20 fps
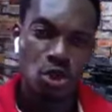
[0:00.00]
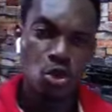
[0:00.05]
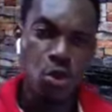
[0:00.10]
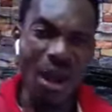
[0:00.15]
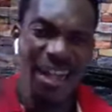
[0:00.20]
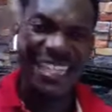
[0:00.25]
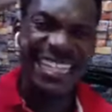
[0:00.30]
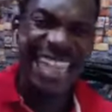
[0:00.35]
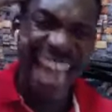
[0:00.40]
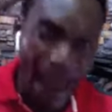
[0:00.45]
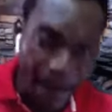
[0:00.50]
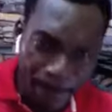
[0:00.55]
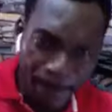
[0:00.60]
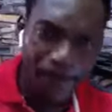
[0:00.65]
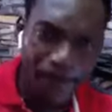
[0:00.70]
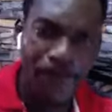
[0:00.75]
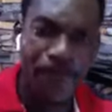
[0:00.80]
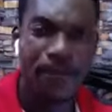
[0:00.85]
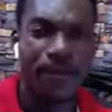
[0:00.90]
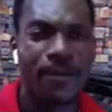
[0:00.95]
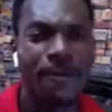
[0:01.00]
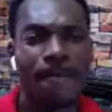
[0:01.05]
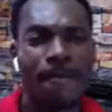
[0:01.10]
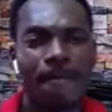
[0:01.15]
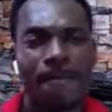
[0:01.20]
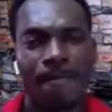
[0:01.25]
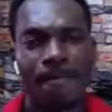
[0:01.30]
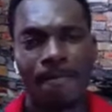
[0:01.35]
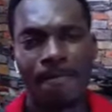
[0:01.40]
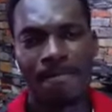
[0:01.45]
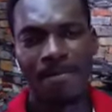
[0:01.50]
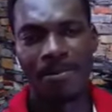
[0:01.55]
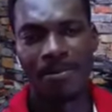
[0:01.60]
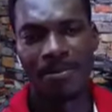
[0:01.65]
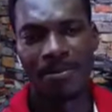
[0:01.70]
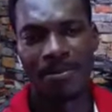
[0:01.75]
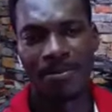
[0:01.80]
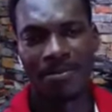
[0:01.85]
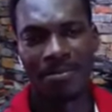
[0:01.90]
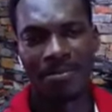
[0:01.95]
You are damp.
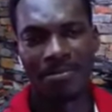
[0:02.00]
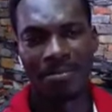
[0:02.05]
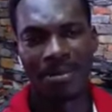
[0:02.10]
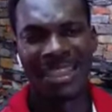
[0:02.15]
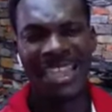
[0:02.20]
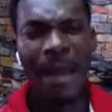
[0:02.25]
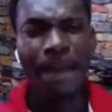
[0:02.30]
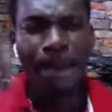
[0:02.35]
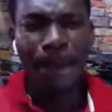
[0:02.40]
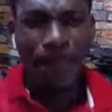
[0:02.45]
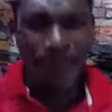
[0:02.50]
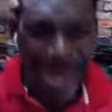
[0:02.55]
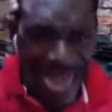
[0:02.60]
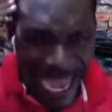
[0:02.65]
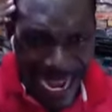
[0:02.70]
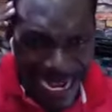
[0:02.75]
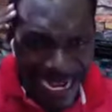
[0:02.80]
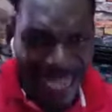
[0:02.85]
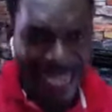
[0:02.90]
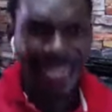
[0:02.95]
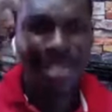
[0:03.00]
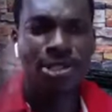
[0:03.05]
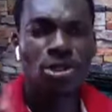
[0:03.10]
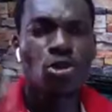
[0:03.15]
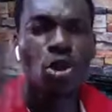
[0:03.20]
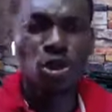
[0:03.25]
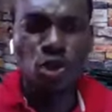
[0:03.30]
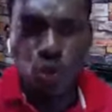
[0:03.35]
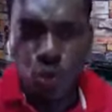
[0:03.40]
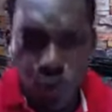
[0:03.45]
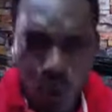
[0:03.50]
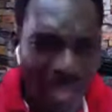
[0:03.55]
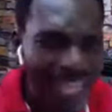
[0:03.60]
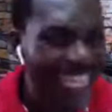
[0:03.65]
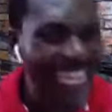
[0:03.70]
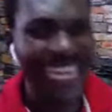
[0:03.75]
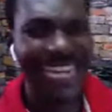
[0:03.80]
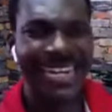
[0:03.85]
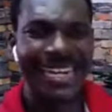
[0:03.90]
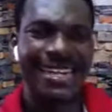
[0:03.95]
The brain is not
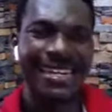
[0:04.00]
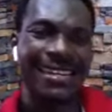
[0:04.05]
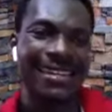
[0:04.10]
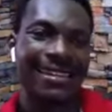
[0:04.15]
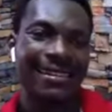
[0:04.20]
working.